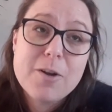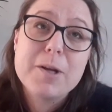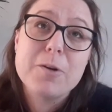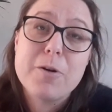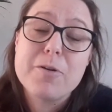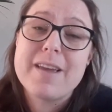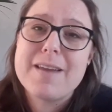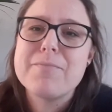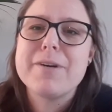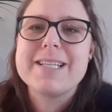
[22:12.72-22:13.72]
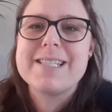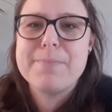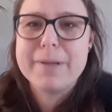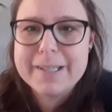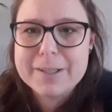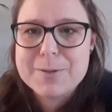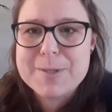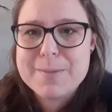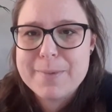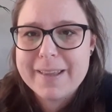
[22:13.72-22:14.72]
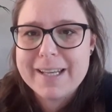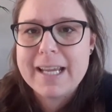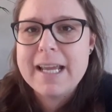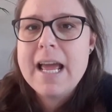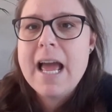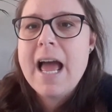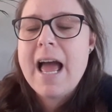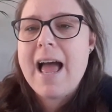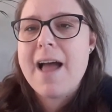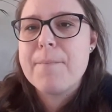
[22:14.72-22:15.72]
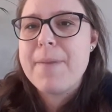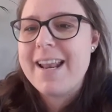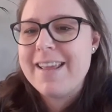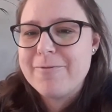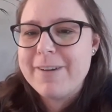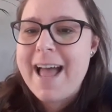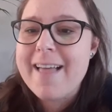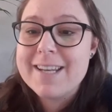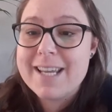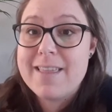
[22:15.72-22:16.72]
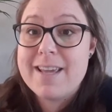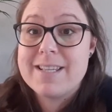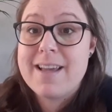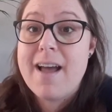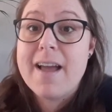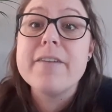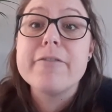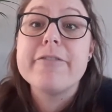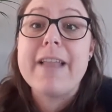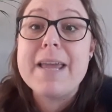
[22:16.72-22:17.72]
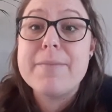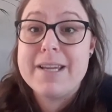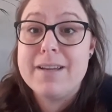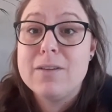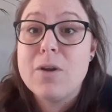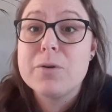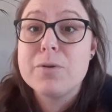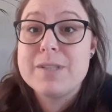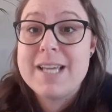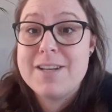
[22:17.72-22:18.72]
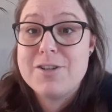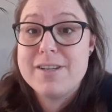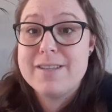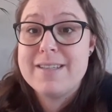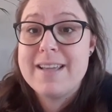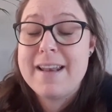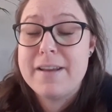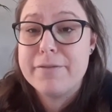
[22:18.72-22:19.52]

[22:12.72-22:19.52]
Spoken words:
growth can bring political stability. But in reality, these are inflaming local tensions and